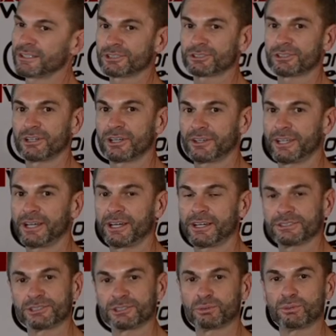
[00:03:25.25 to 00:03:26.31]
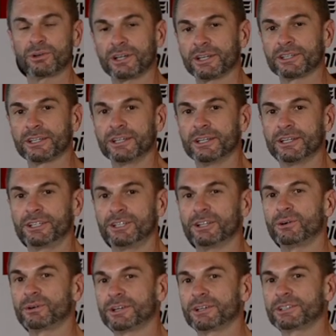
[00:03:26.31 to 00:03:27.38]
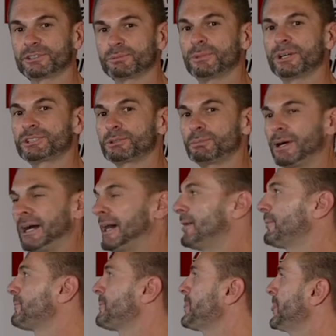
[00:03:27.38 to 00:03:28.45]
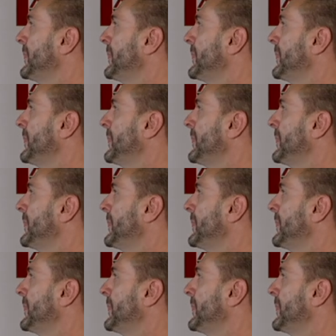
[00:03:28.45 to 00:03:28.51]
let's start there. This is one you don't hear as much about.